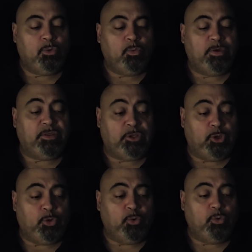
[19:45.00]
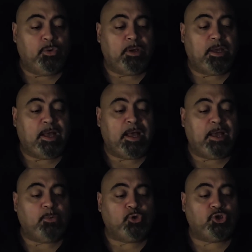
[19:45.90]
With you,
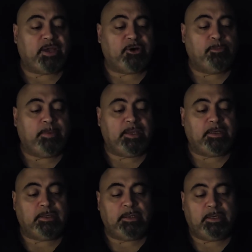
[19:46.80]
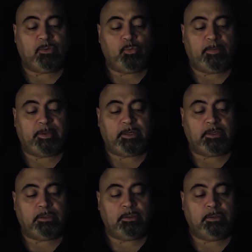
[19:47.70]
I will shatter men and
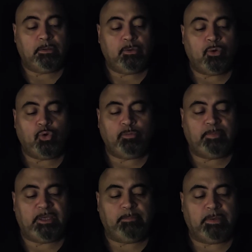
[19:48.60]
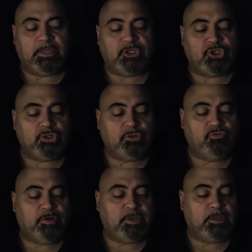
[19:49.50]
women, old people and
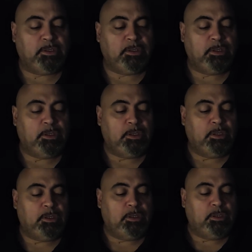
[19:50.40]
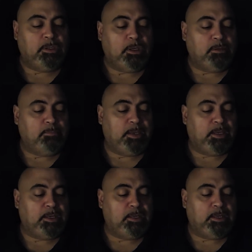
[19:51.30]
children, young
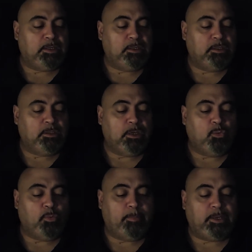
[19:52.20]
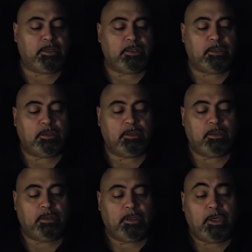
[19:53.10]
men and young women.
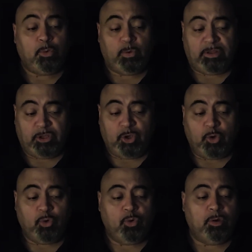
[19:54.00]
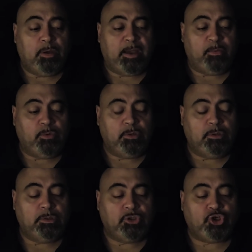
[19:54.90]
With you, I will
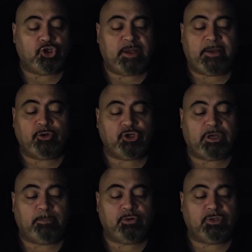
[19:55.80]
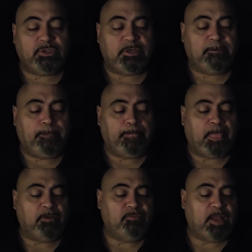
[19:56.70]
shatter shepherds and
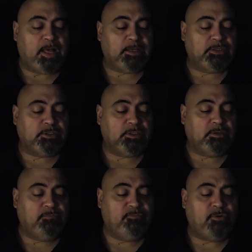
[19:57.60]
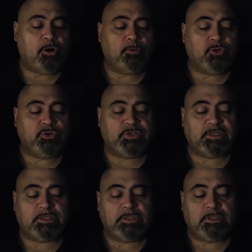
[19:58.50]
flocks, farmers
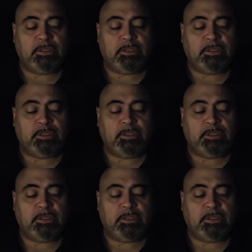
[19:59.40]
and